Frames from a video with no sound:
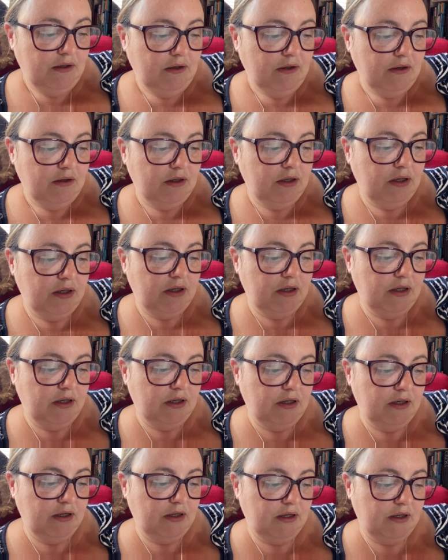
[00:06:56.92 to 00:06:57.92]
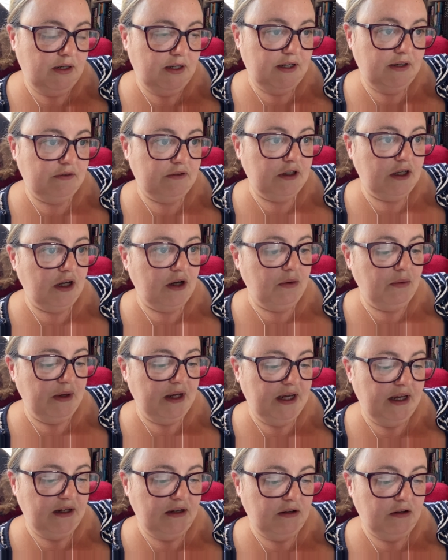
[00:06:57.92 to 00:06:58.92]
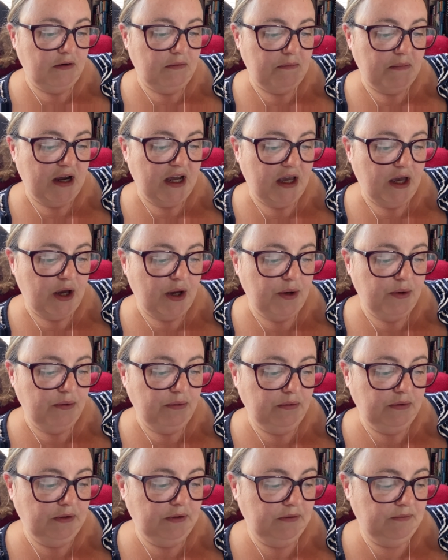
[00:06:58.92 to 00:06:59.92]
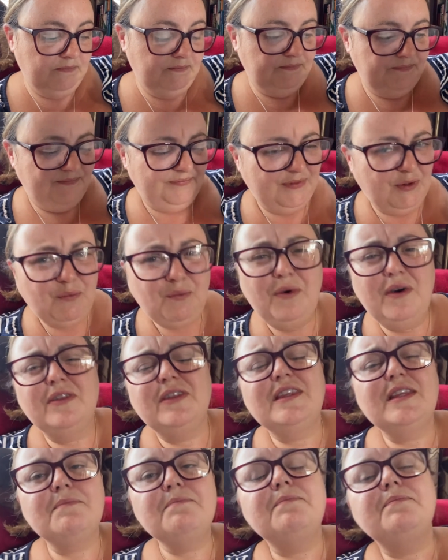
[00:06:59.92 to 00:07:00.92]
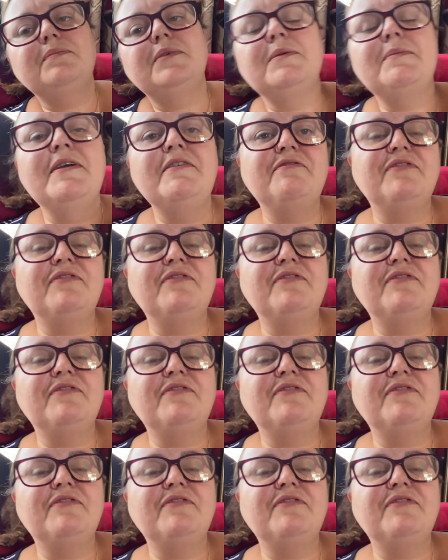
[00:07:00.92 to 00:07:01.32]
I have to go in on my own. Blooming